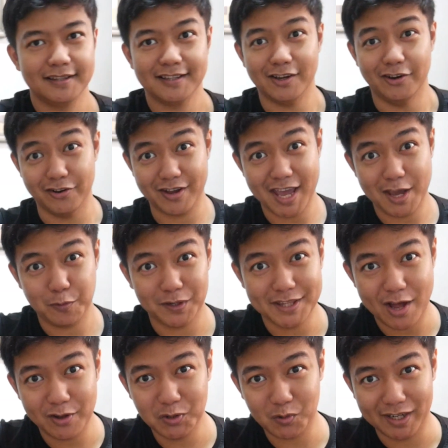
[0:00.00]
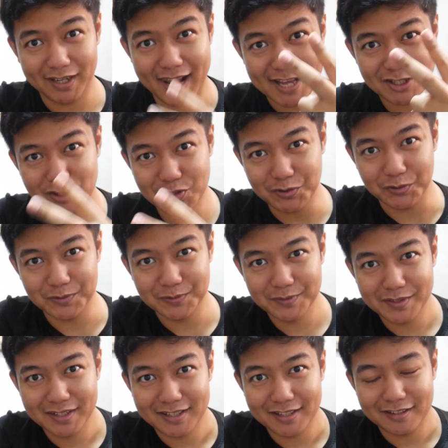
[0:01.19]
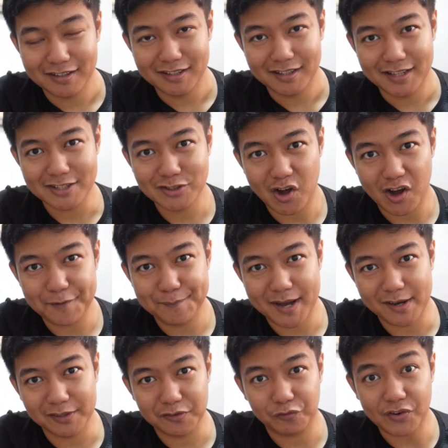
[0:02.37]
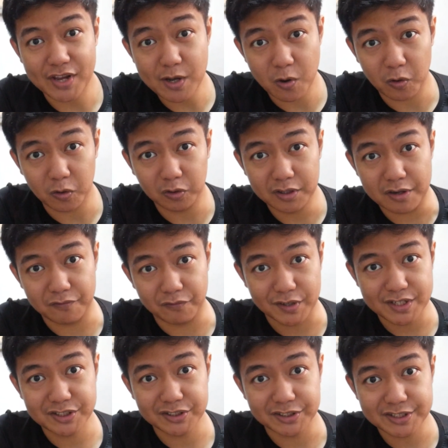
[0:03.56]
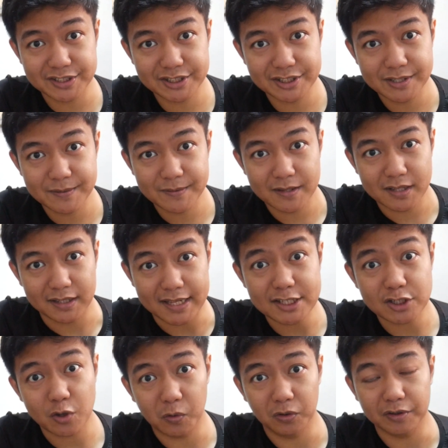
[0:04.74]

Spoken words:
Okay, we're down to our last two. Let's talk about freehold versus leasehold.